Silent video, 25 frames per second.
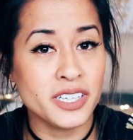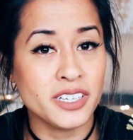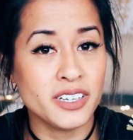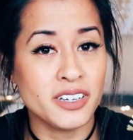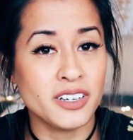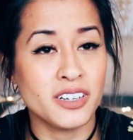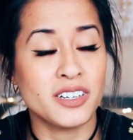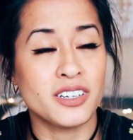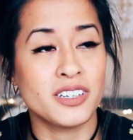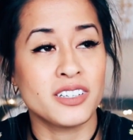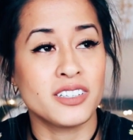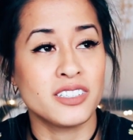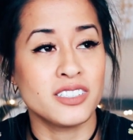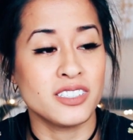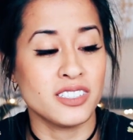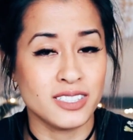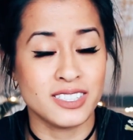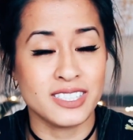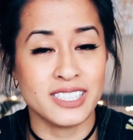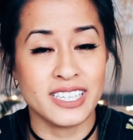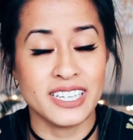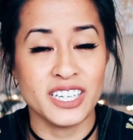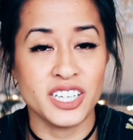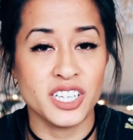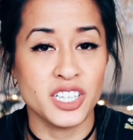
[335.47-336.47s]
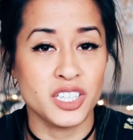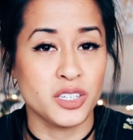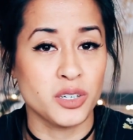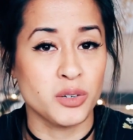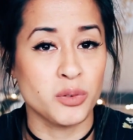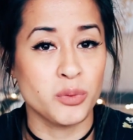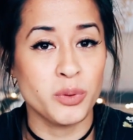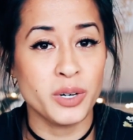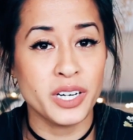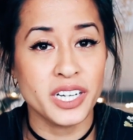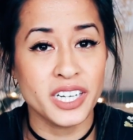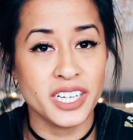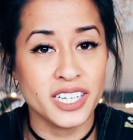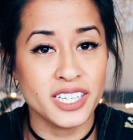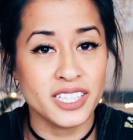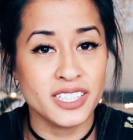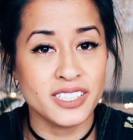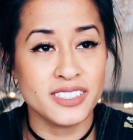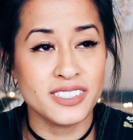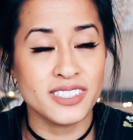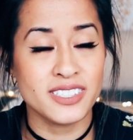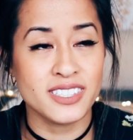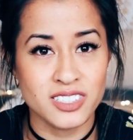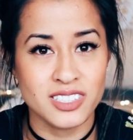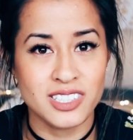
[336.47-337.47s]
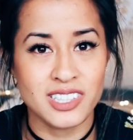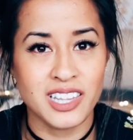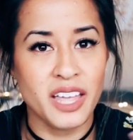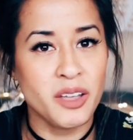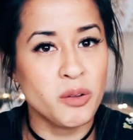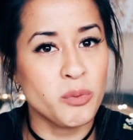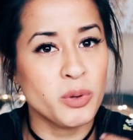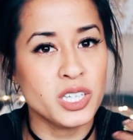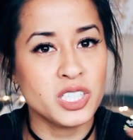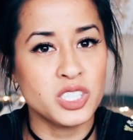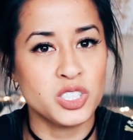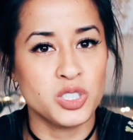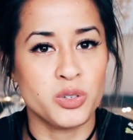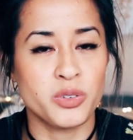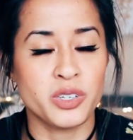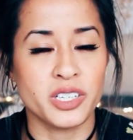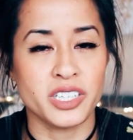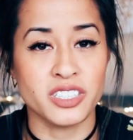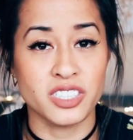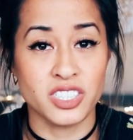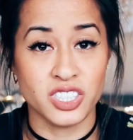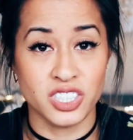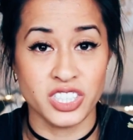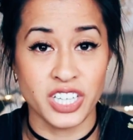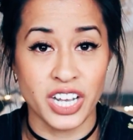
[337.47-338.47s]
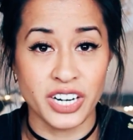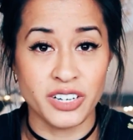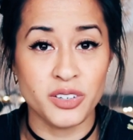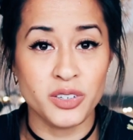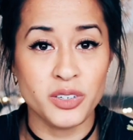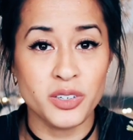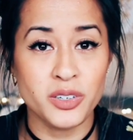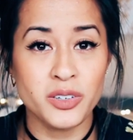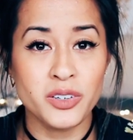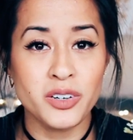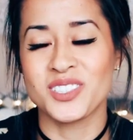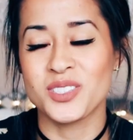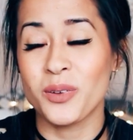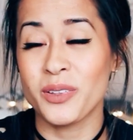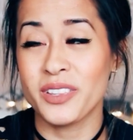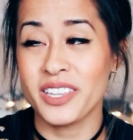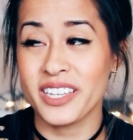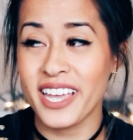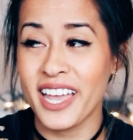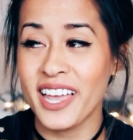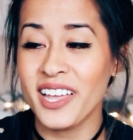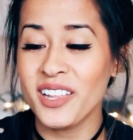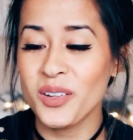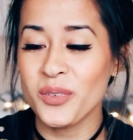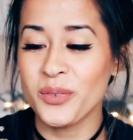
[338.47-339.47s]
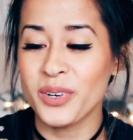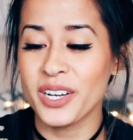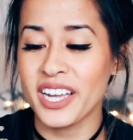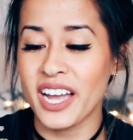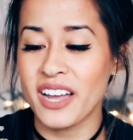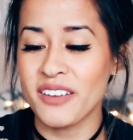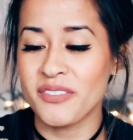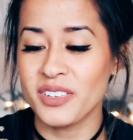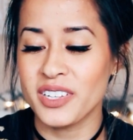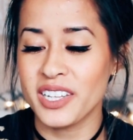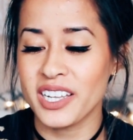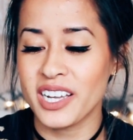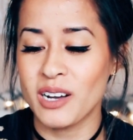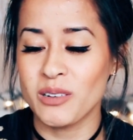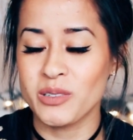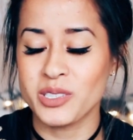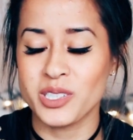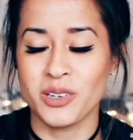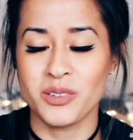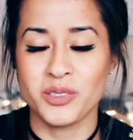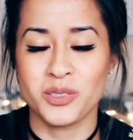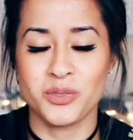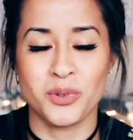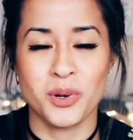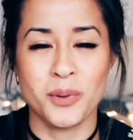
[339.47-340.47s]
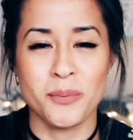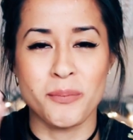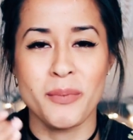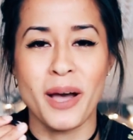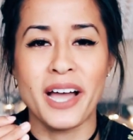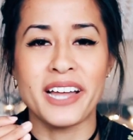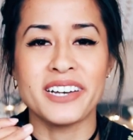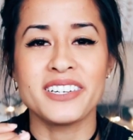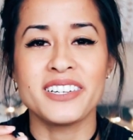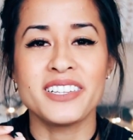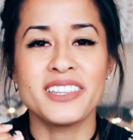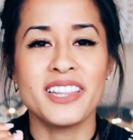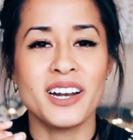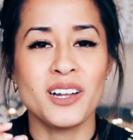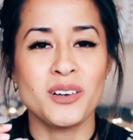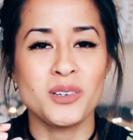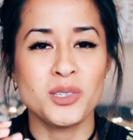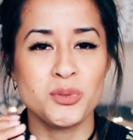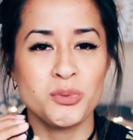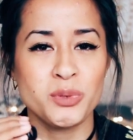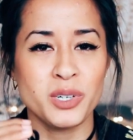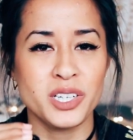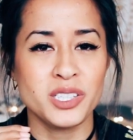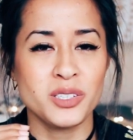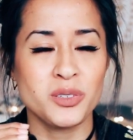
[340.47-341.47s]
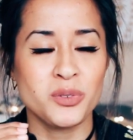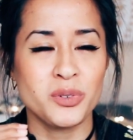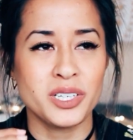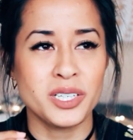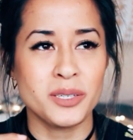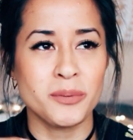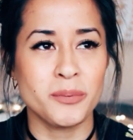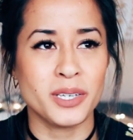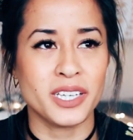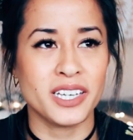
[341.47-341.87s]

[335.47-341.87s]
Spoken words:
ears, skinnier rings, just lightweight jewelry in general. So with the Kalo ring, I feel like I was always reminded that I was wearing the ring